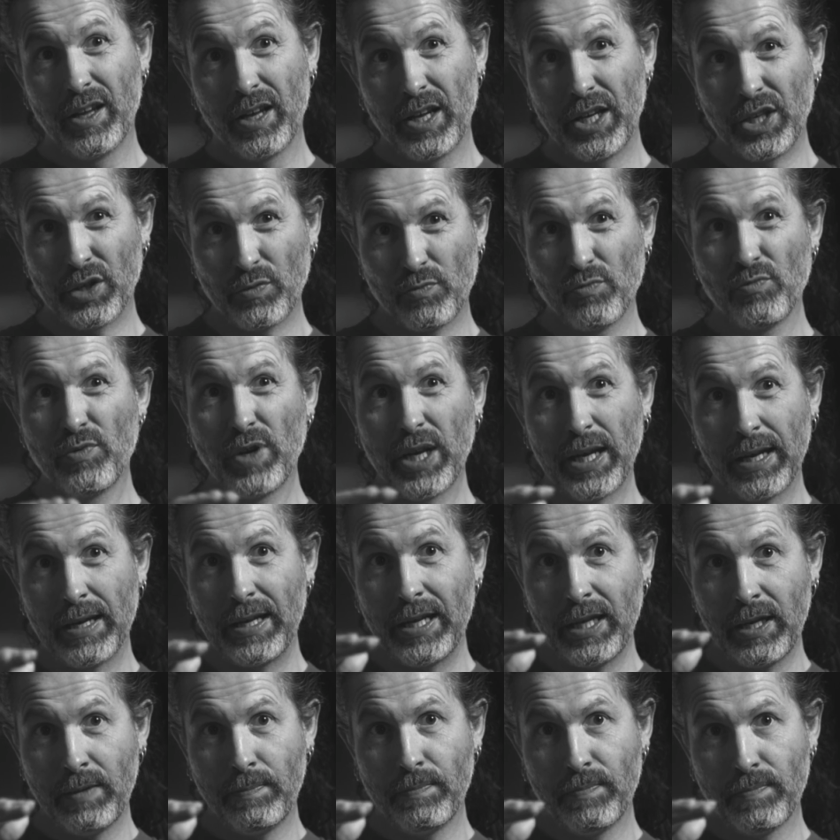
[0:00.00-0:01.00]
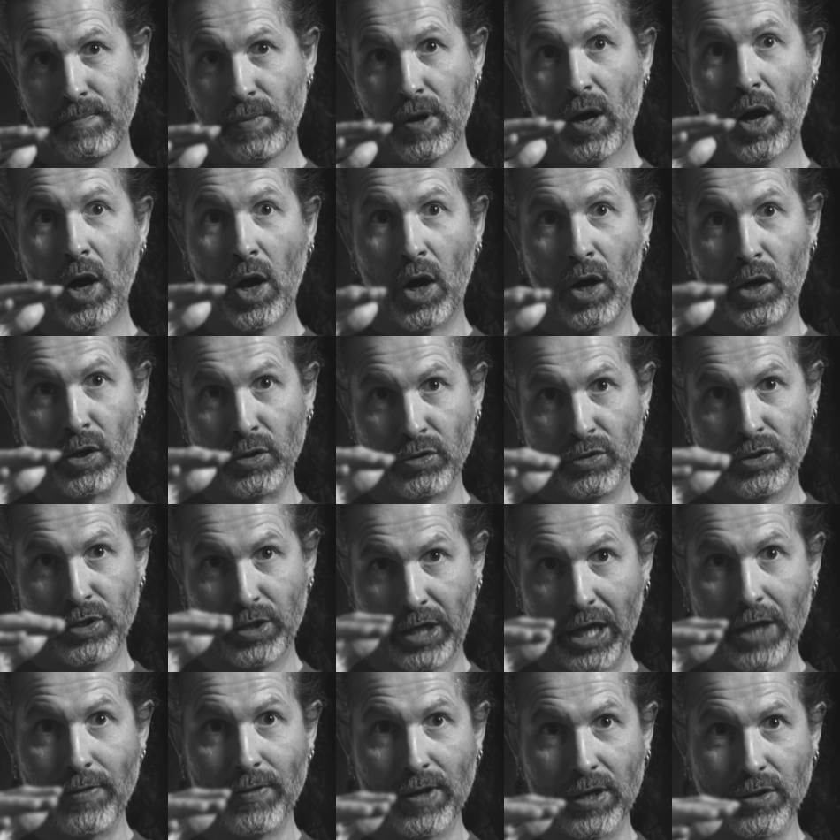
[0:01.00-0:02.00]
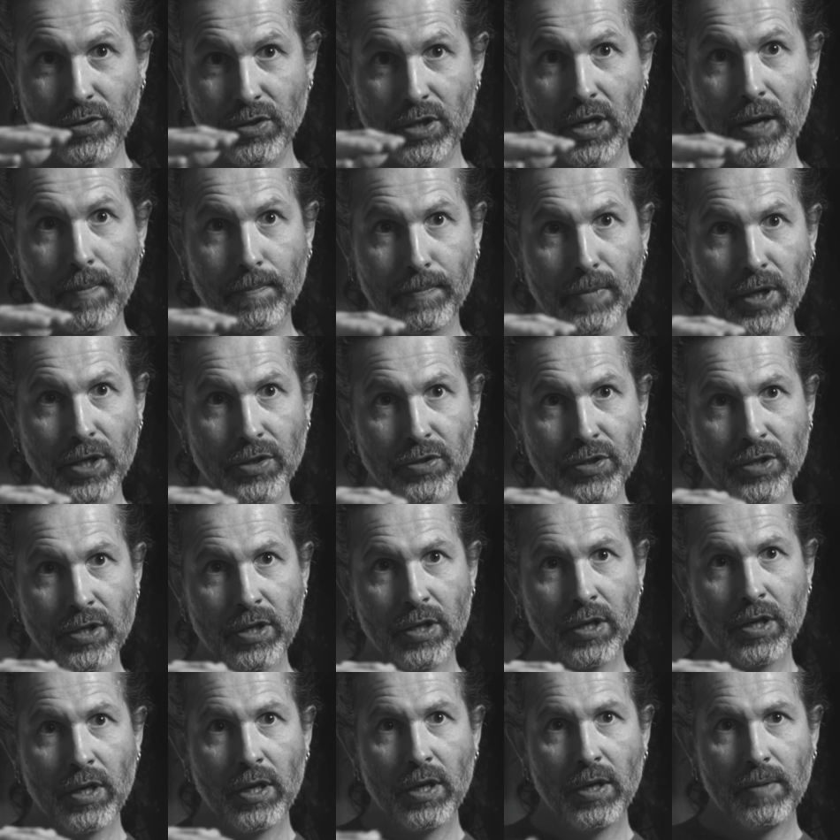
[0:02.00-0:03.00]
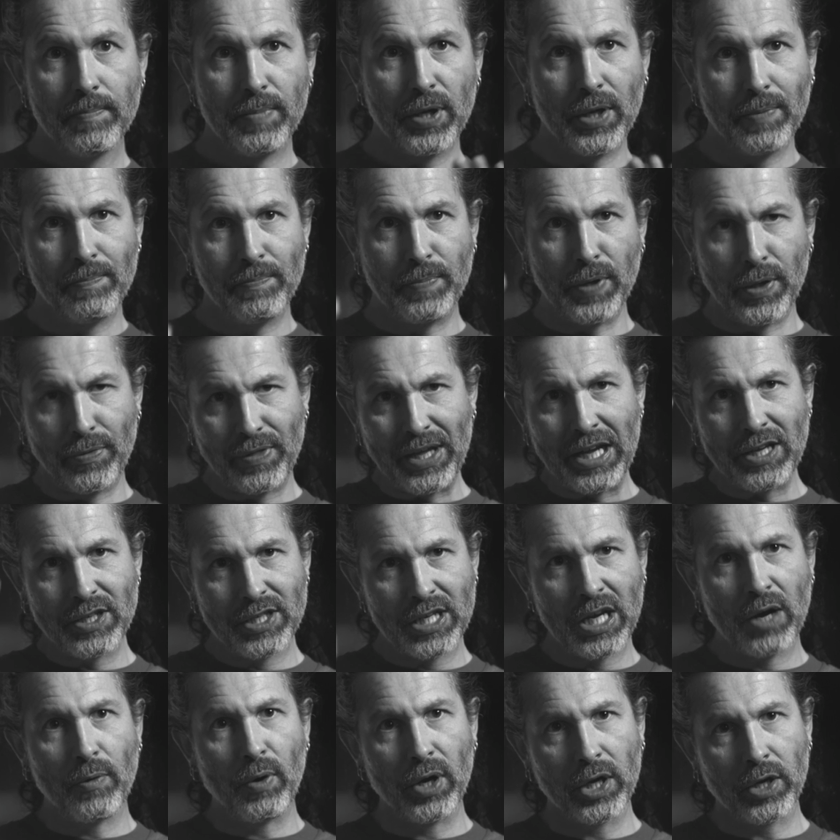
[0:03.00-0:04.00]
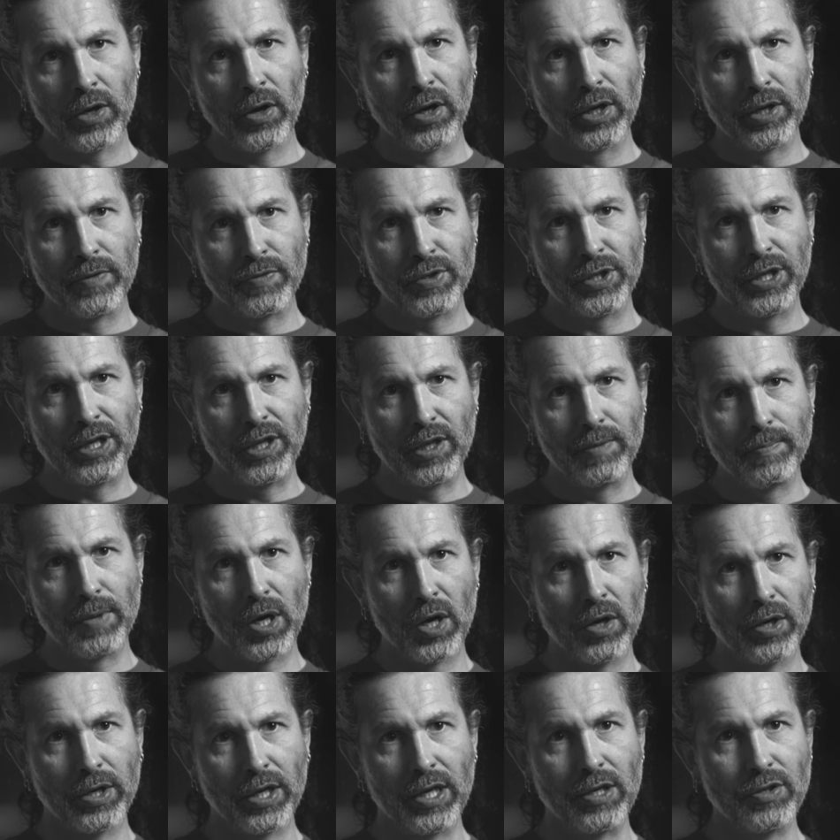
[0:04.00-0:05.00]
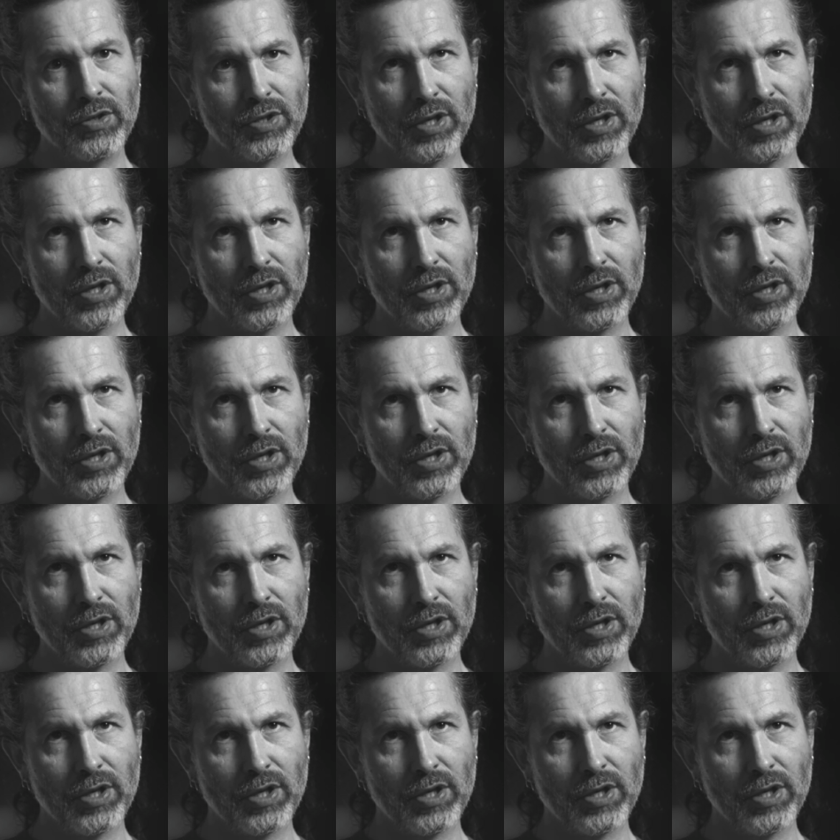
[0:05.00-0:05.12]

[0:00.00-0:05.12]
It's really hard to get those numbers, but that's how I kind of see the market.